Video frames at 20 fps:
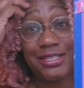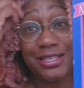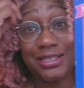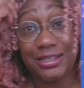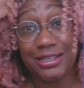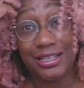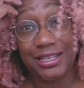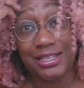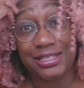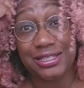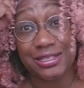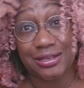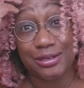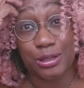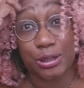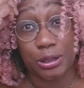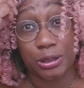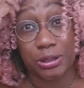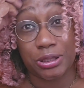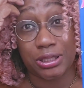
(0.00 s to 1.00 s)
the least
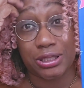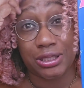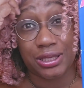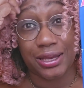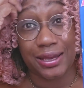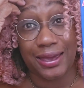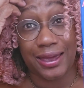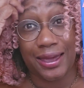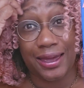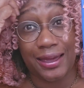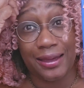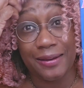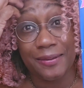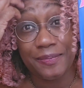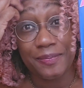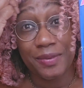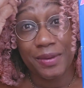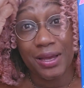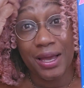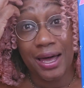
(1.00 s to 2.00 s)
atrocious looking.
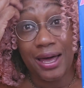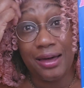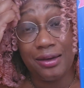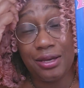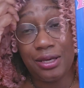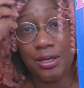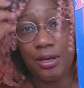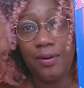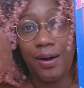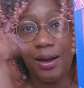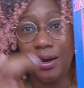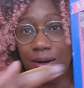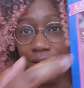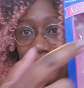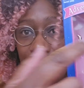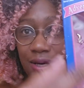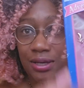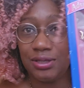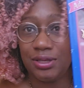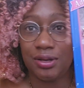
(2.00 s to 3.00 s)
You know why her
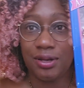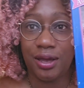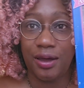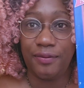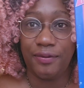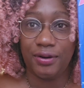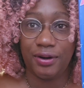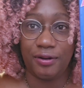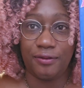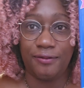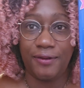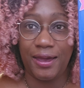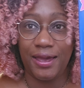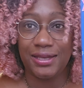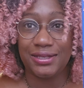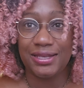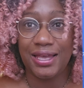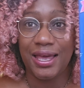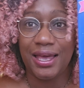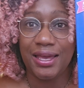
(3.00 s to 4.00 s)
hair is all covering her
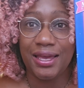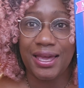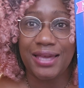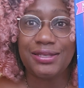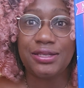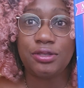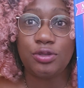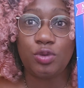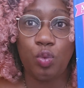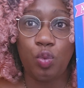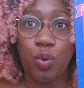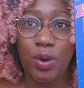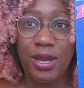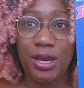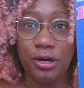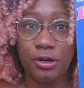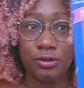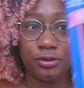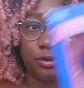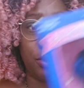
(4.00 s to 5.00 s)
face? Because it's
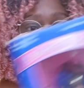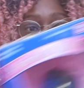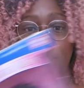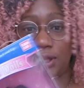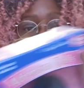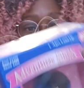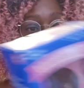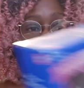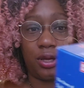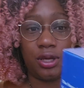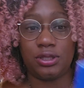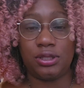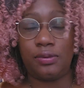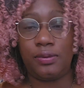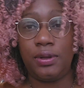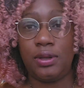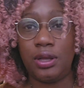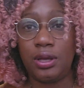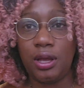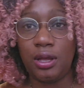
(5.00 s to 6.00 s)
weird looking. Because if
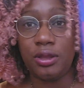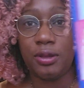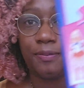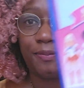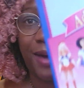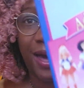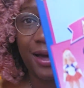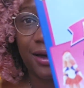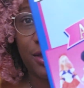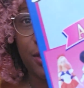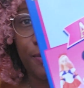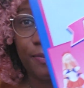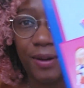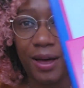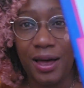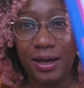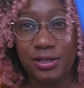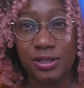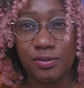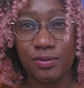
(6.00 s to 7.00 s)
you look on the back of the
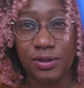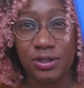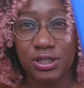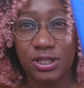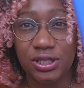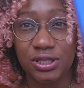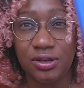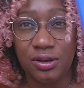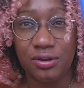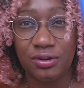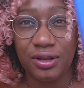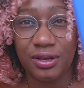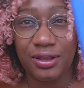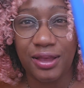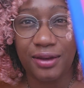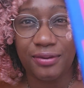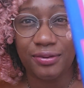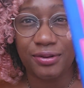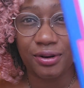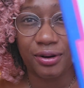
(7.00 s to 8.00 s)
box, what she's going to look
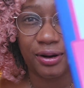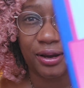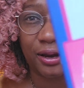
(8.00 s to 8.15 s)
like with her